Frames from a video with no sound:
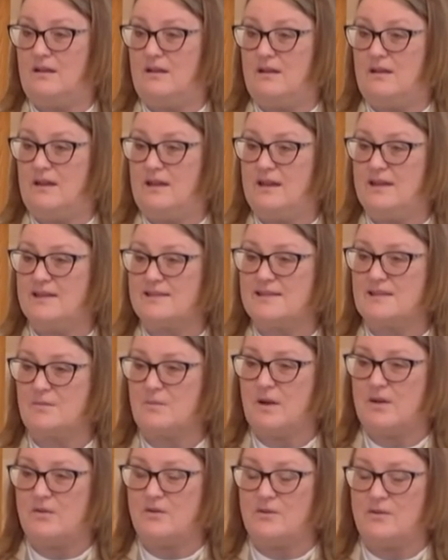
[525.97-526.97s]
He is the
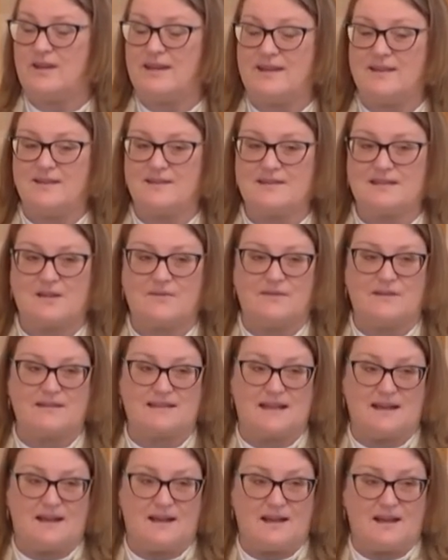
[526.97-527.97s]
one who heals,
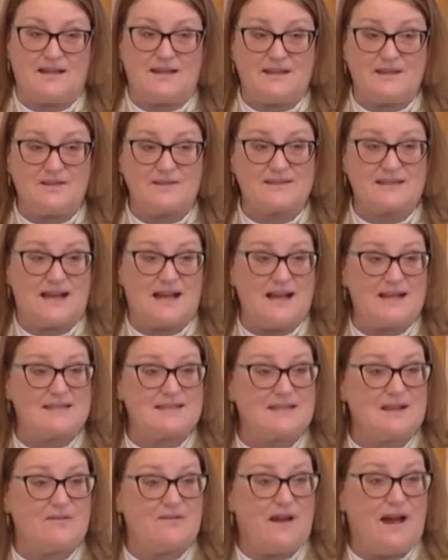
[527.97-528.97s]
us
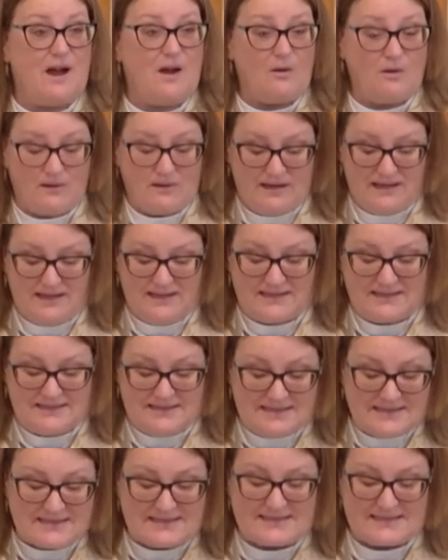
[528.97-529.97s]
of our
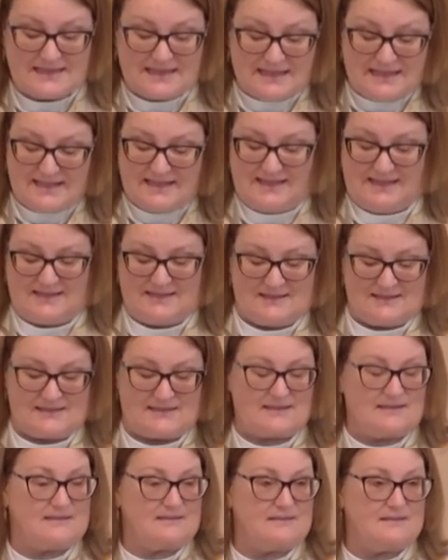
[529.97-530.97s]

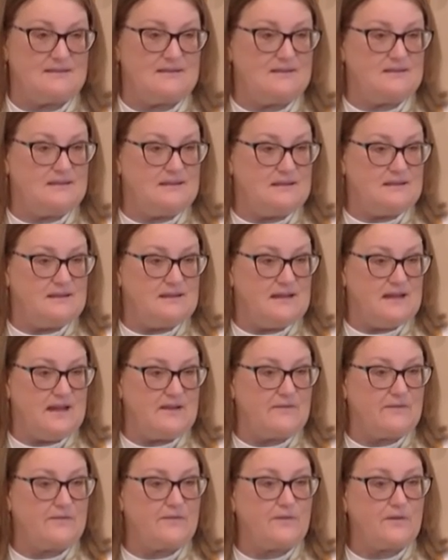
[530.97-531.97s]
dis-ease
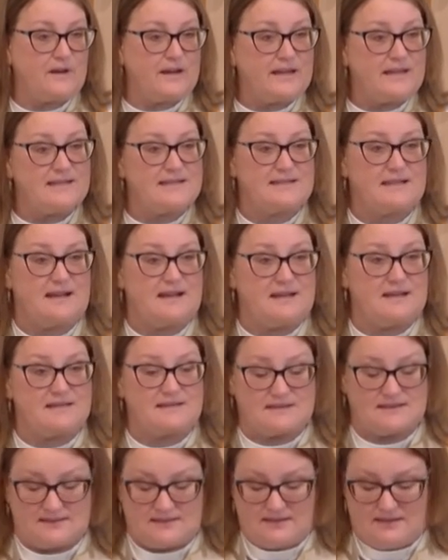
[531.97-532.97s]
and frees
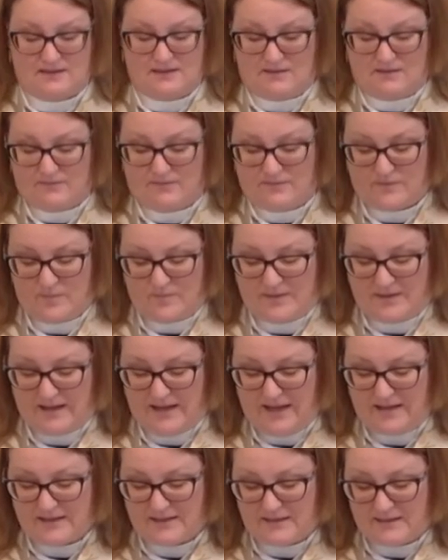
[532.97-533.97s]
us from the
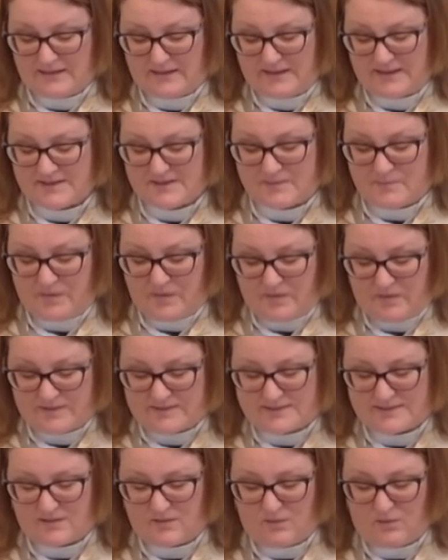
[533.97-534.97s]
unclean
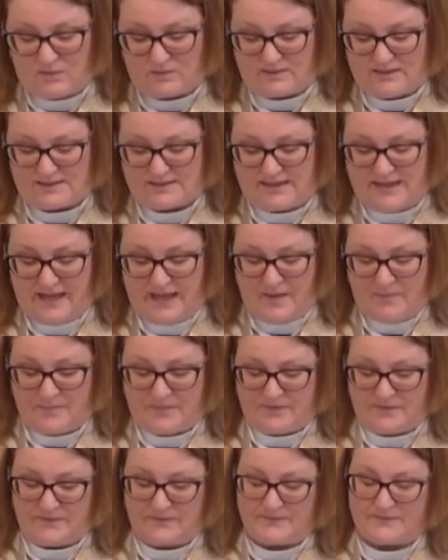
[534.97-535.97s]
spirits that hold us
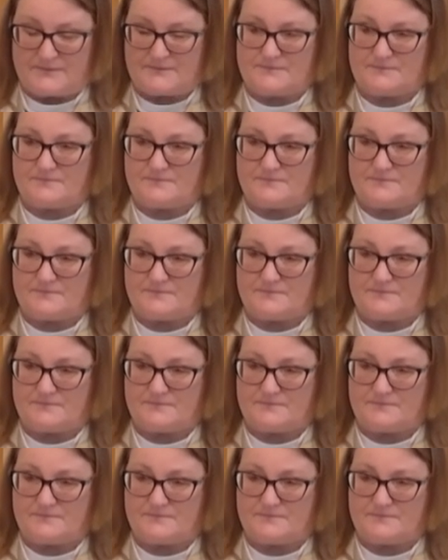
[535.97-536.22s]
captive.